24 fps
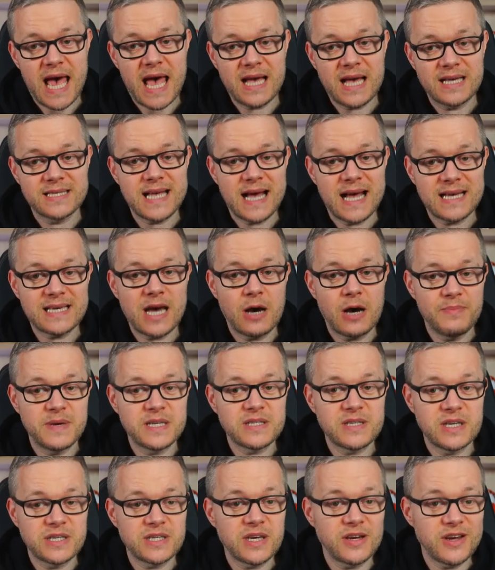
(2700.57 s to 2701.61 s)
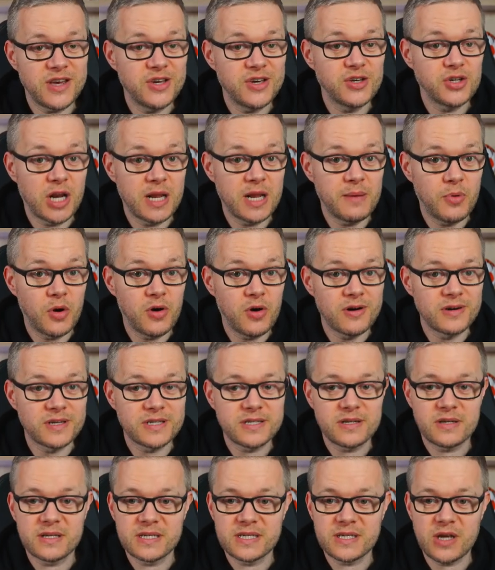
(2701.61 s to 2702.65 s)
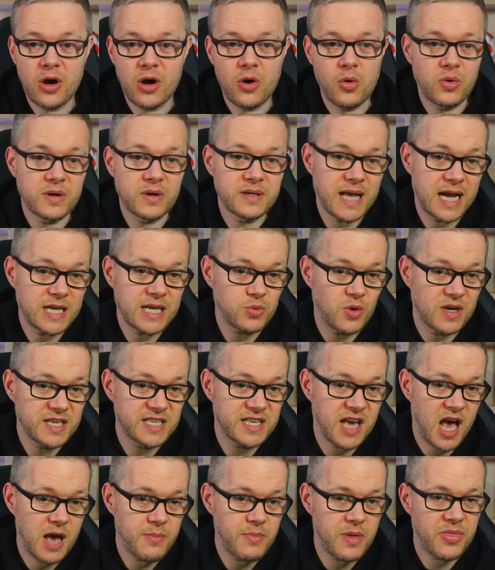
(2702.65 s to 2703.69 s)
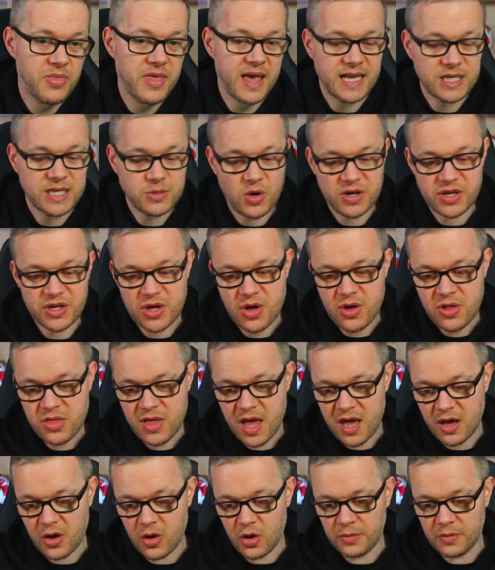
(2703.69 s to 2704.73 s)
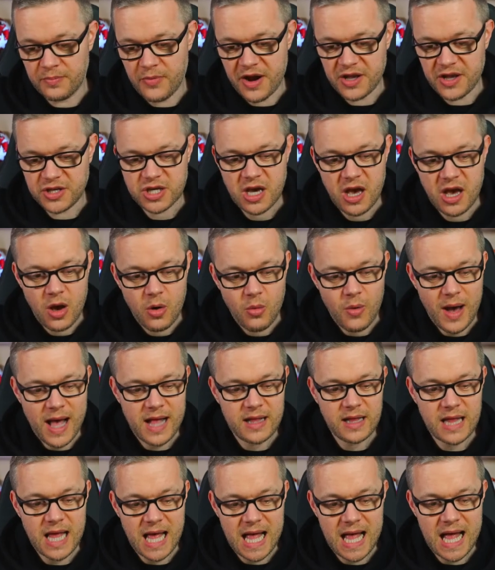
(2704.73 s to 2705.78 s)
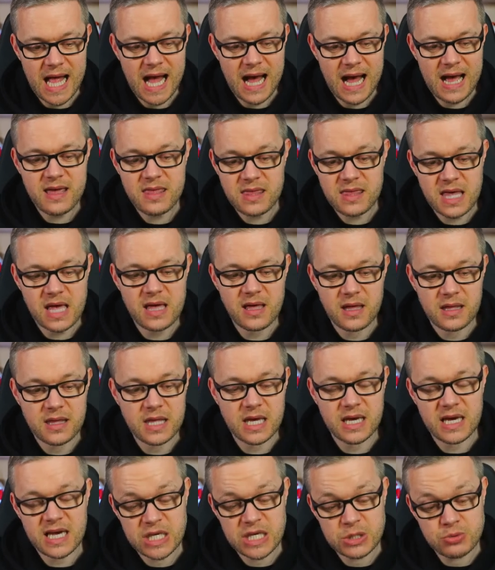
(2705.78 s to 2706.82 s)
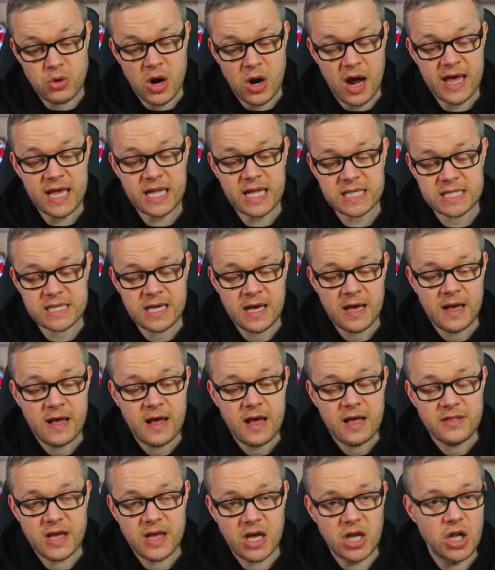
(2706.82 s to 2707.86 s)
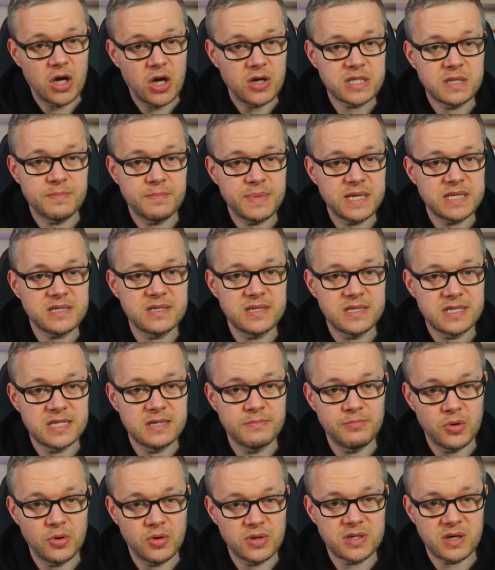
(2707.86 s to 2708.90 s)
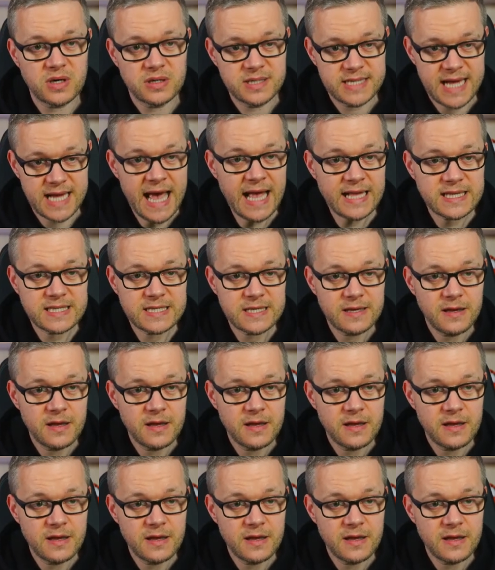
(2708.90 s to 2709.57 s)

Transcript: as that's how business are usually bought. So that's what Simon thinks. What do you think, Goldbridge? Well, I think that he's right that lots of businesses are bought on debt,